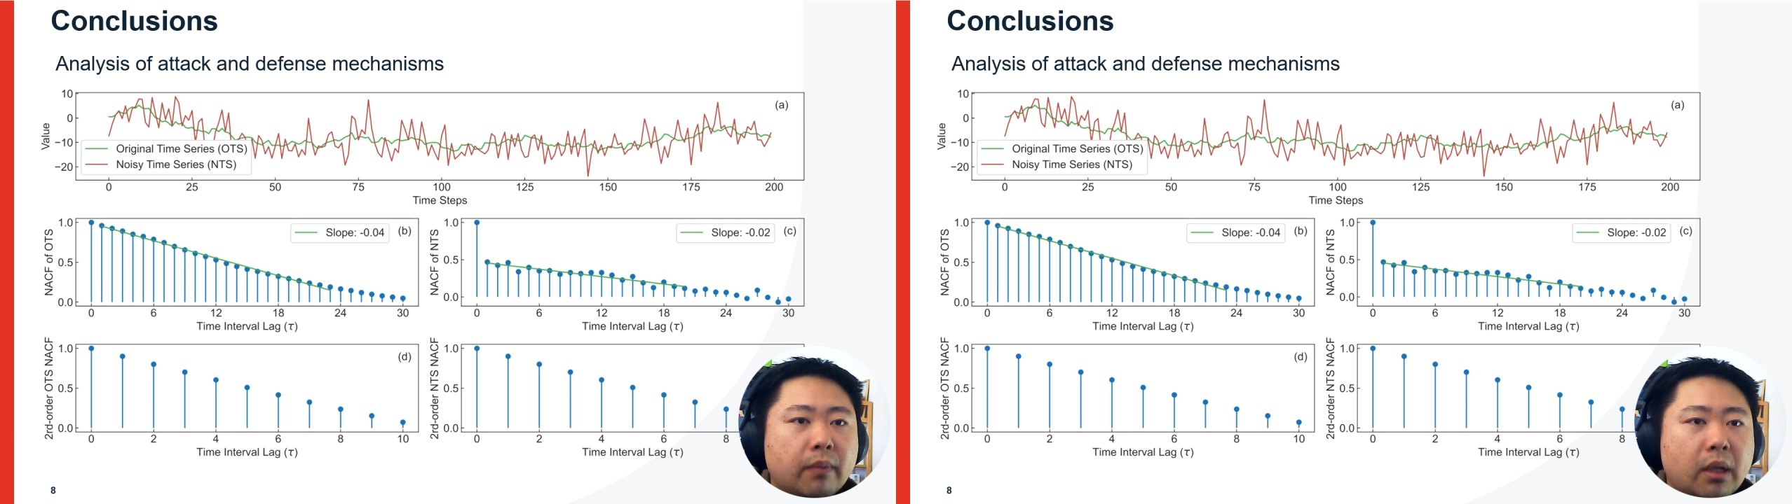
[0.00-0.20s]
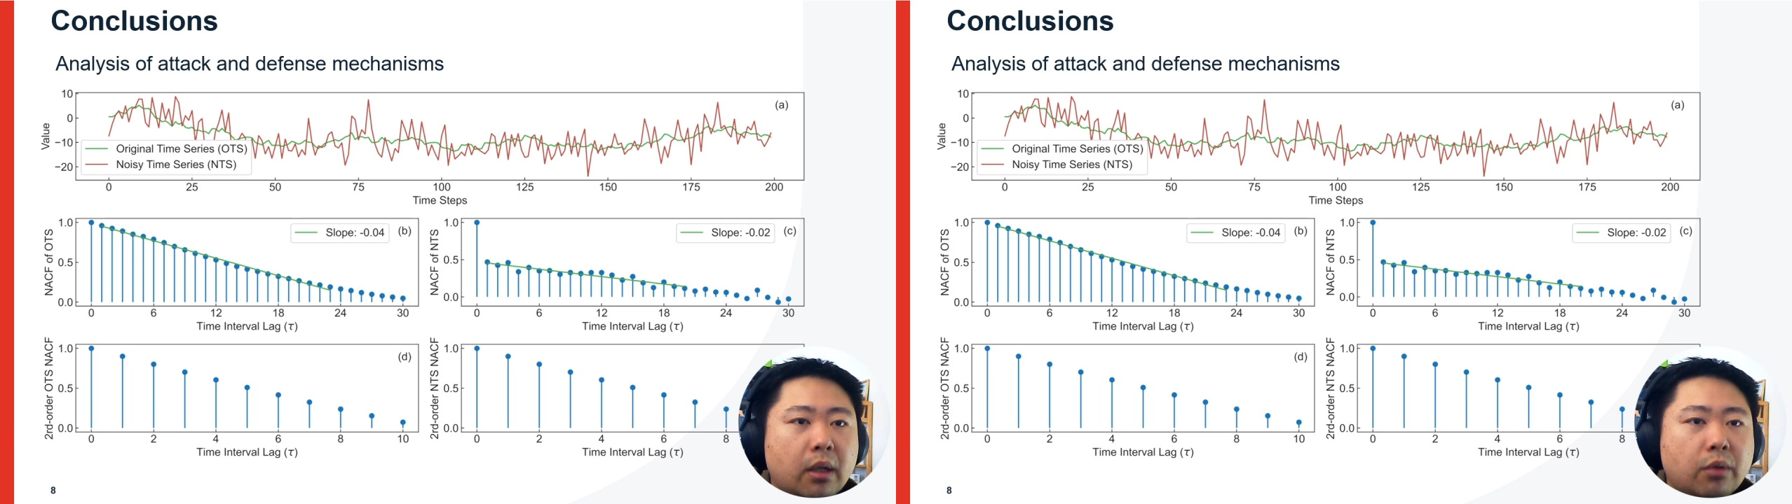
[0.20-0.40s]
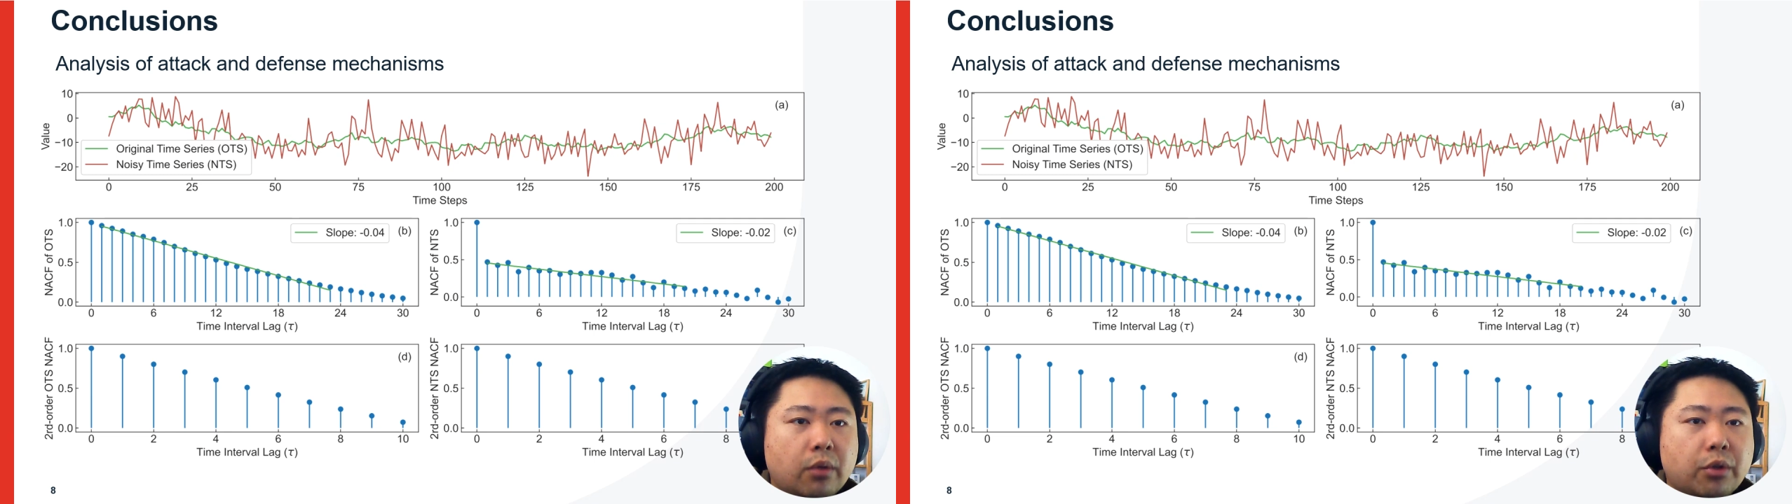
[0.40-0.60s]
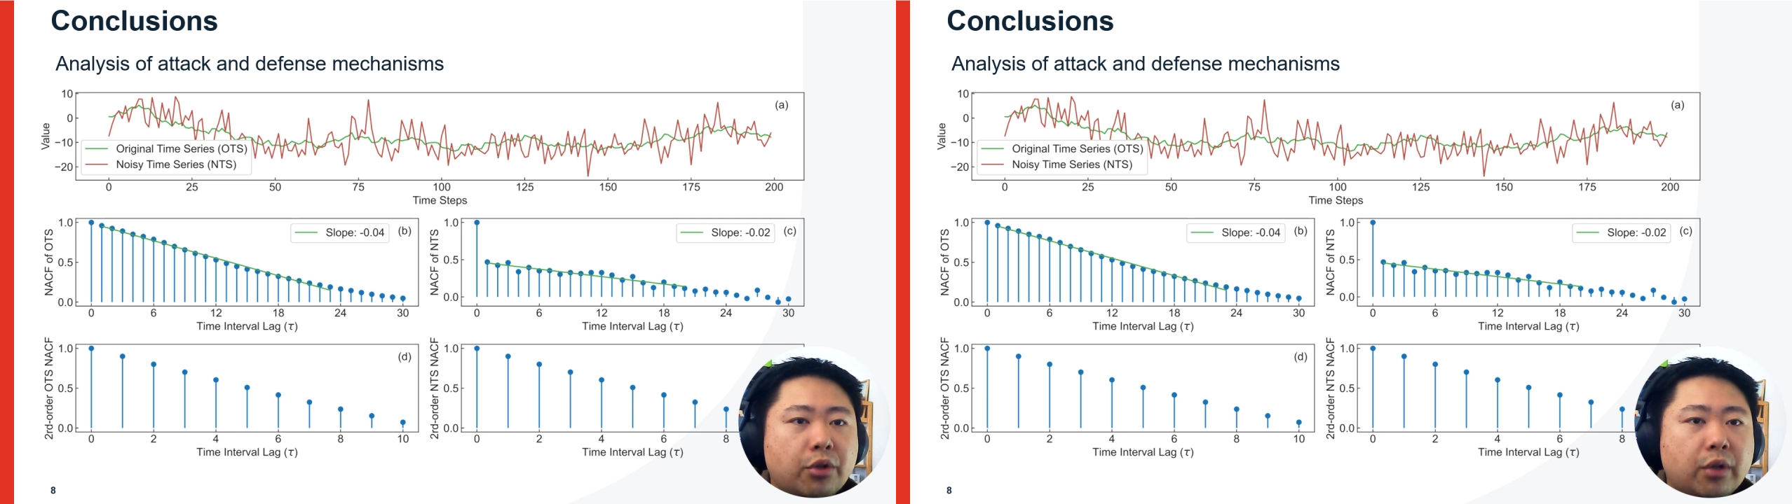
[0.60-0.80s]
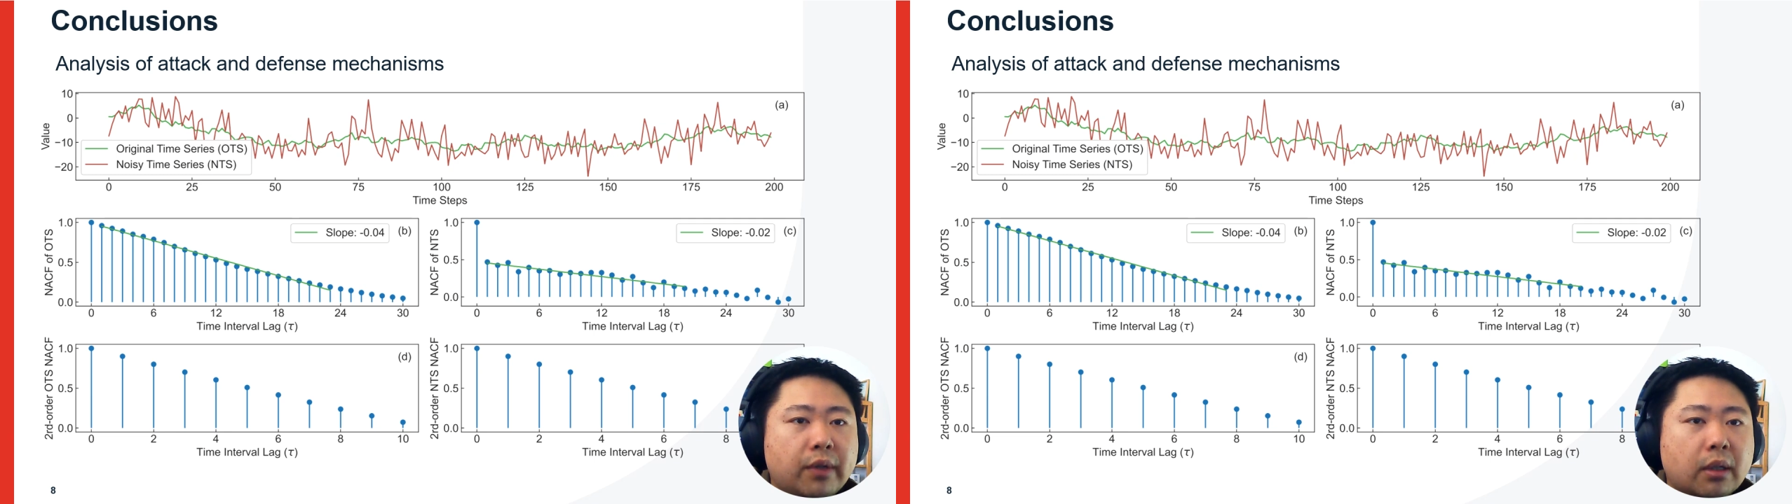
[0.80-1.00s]

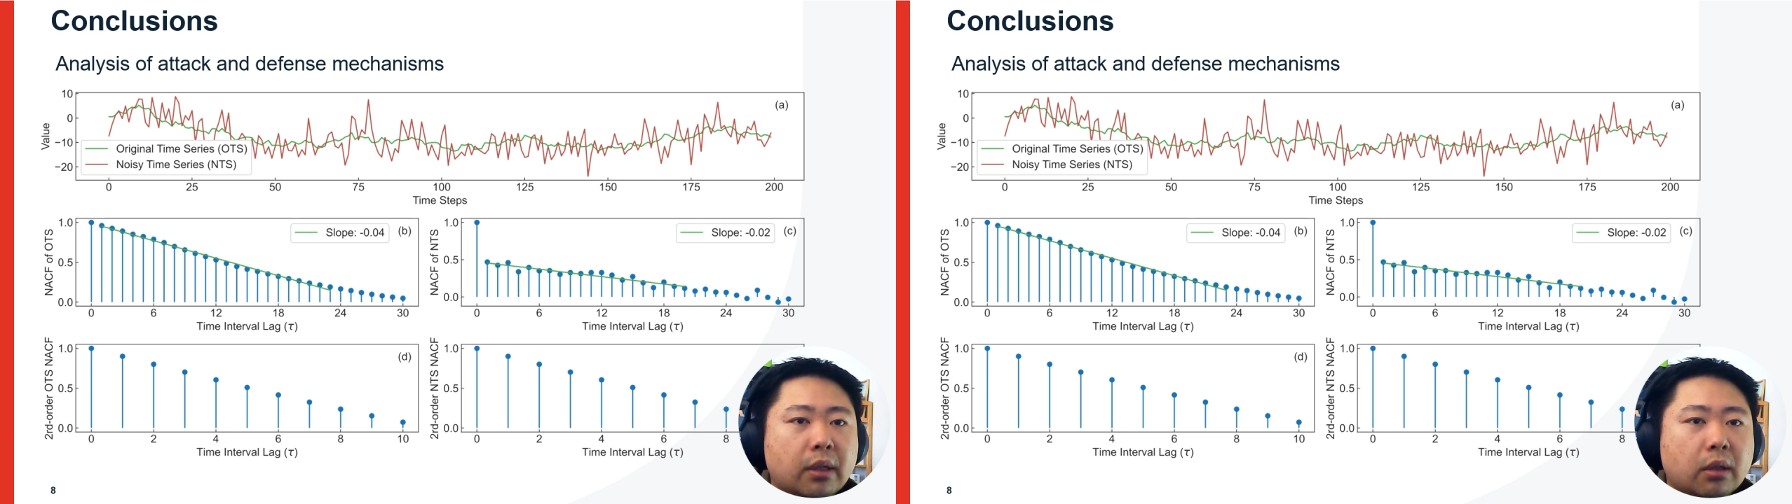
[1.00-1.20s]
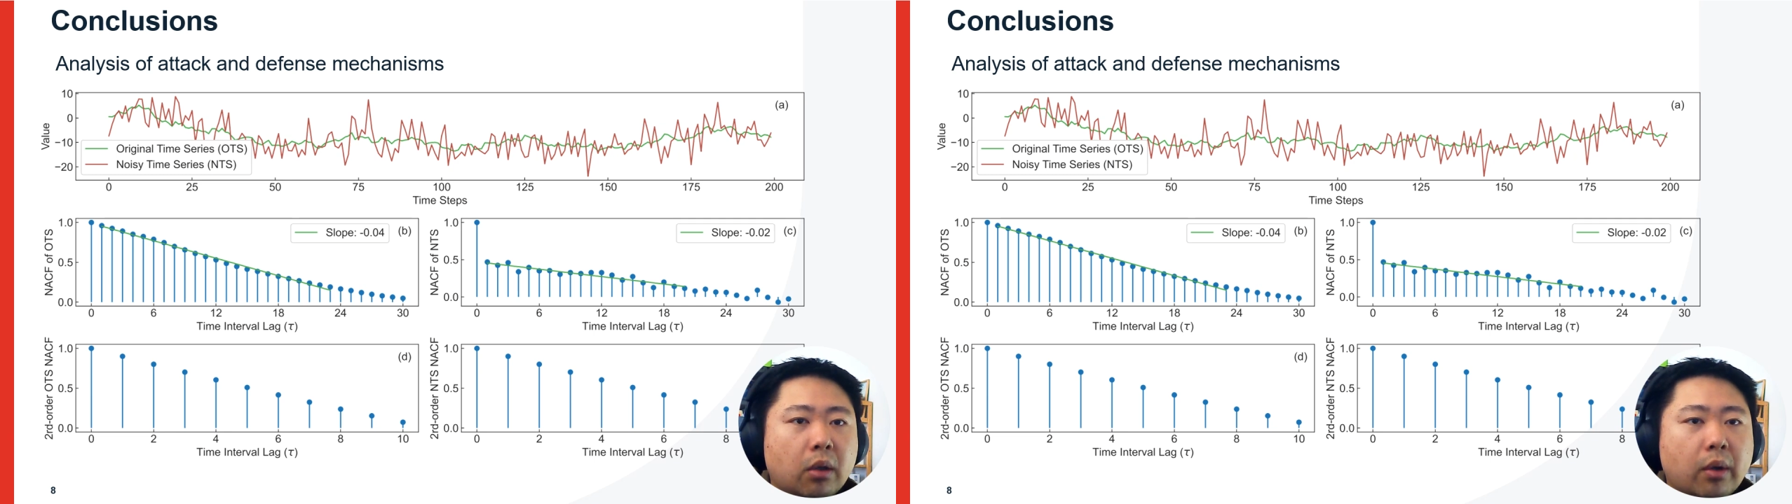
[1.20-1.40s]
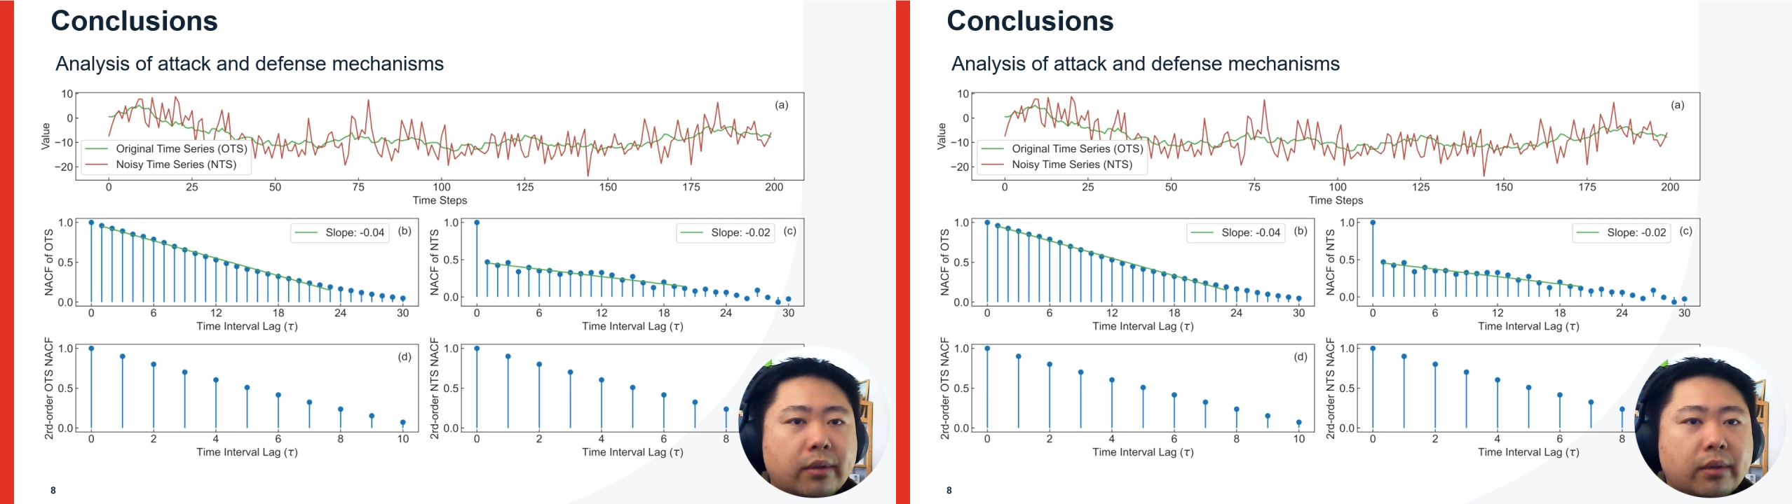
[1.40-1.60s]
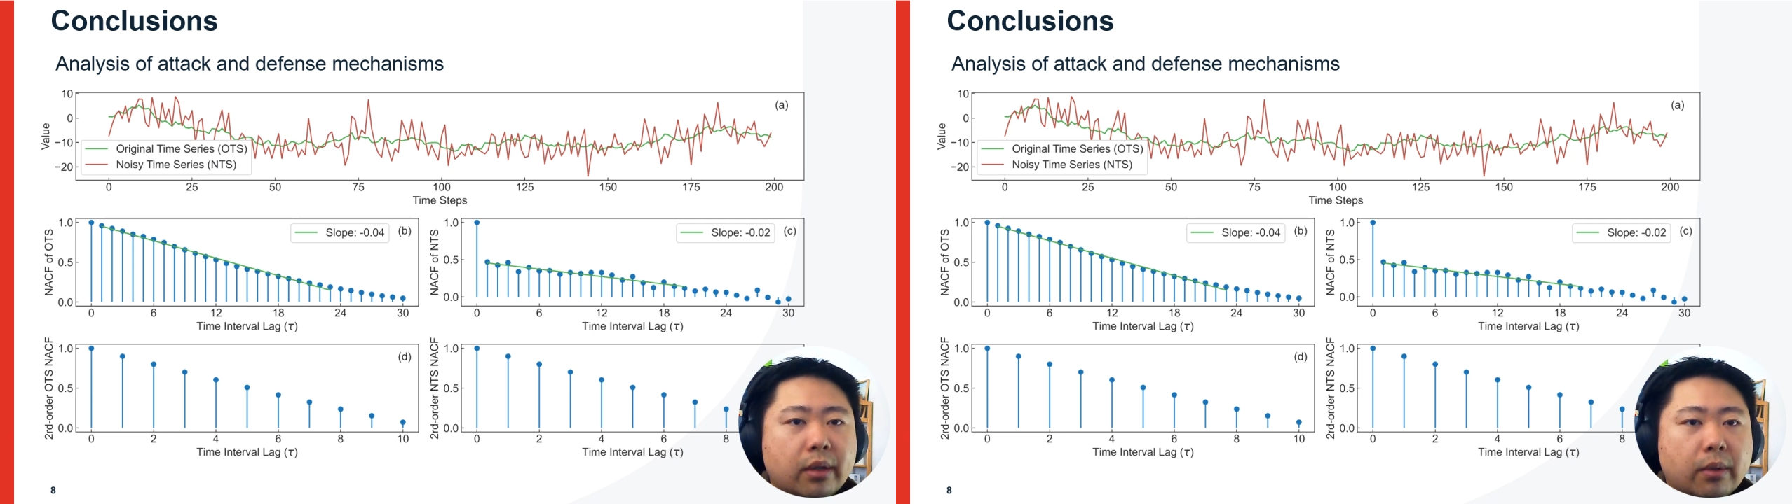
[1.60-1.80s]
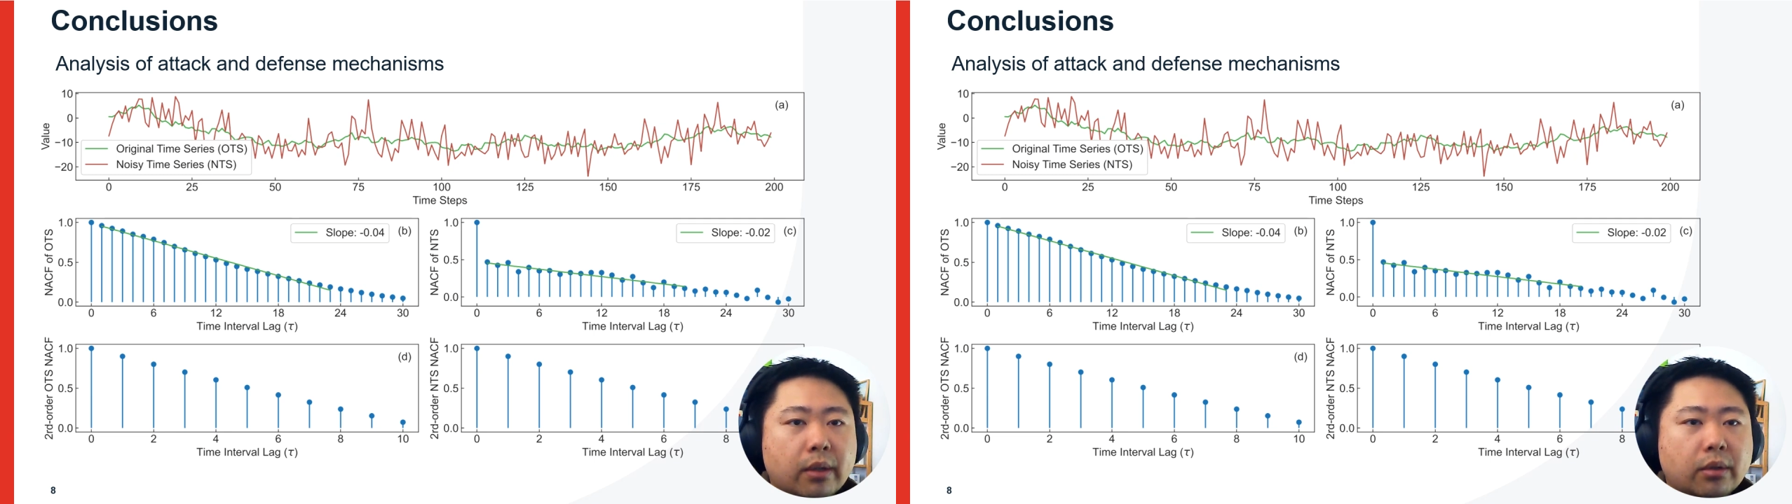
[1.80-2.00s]
retrieving Lloyd series